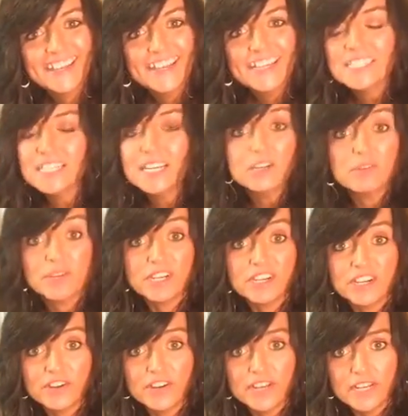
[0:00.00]
It's not a weird
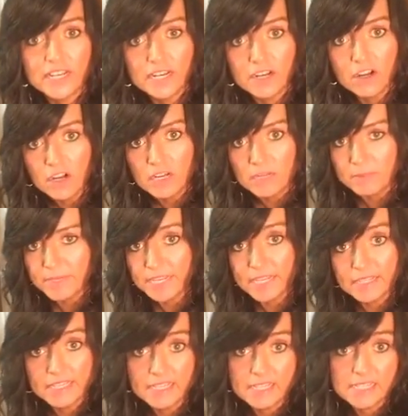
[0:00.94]
ingredient at all,
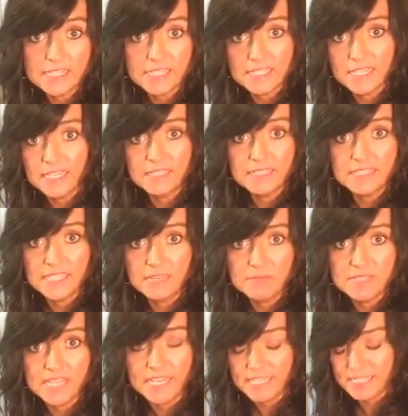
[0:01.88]
but it
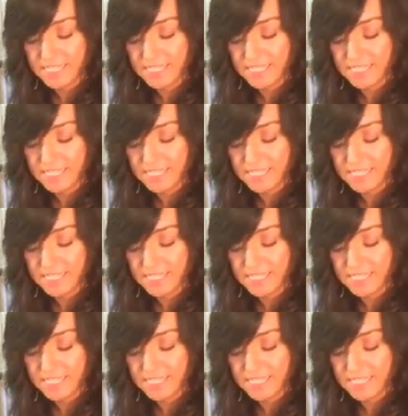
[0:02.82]
seems like